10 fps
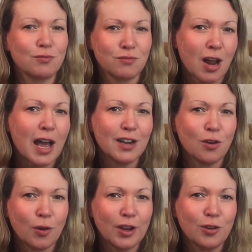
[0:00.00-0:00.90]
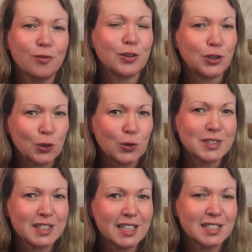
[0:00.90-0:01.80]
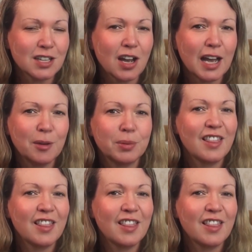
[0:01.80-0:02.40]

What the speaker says: right oil for your skin type,